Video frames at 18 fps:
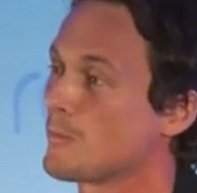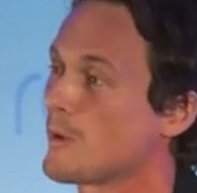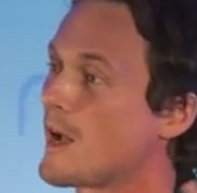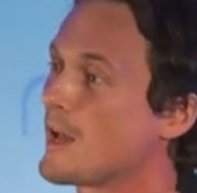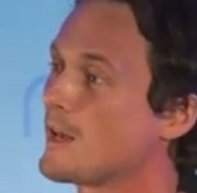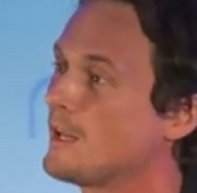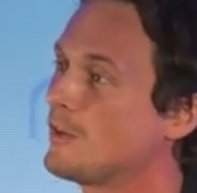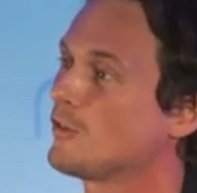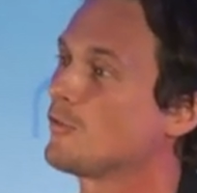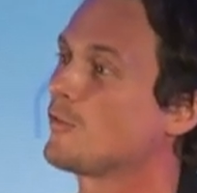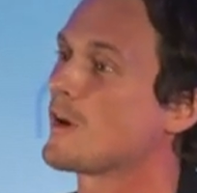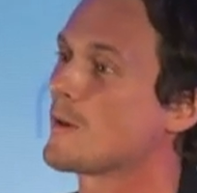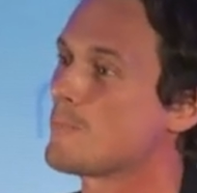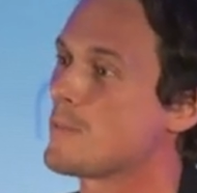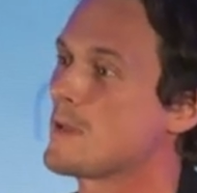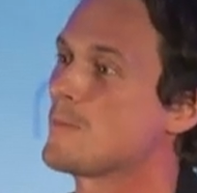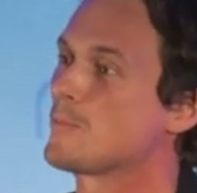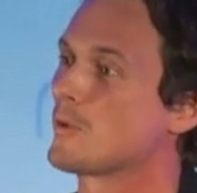but I need to
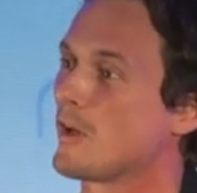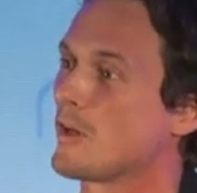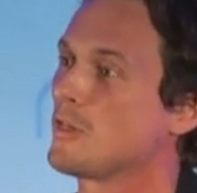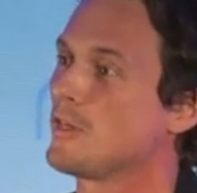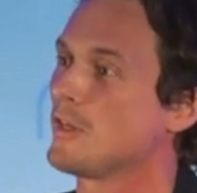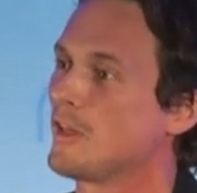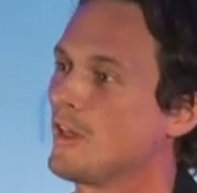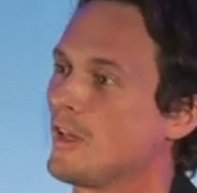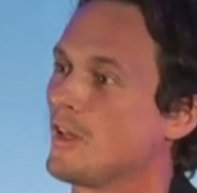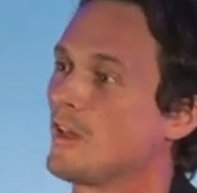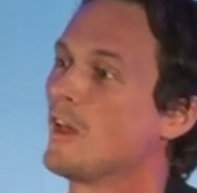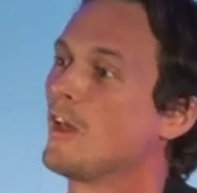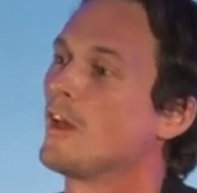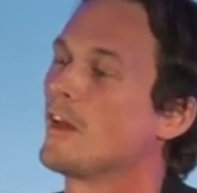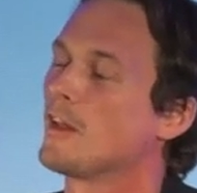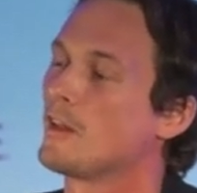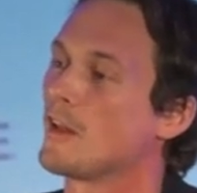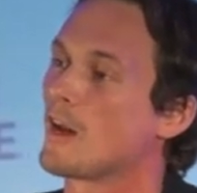find people that are thinking,
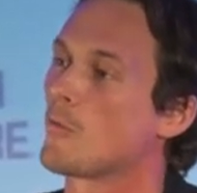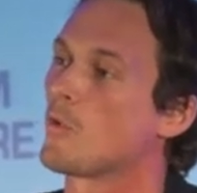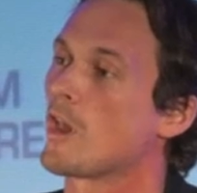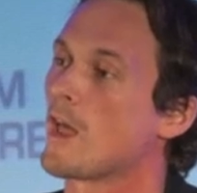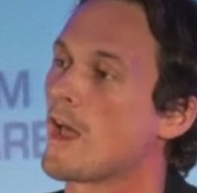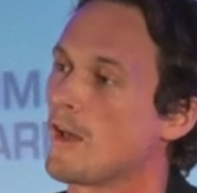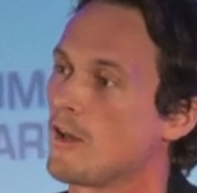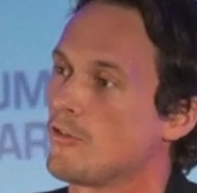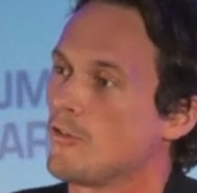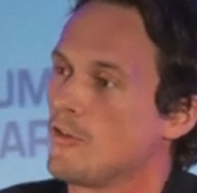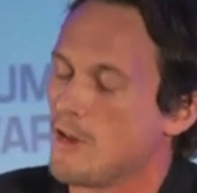yeah, I want to,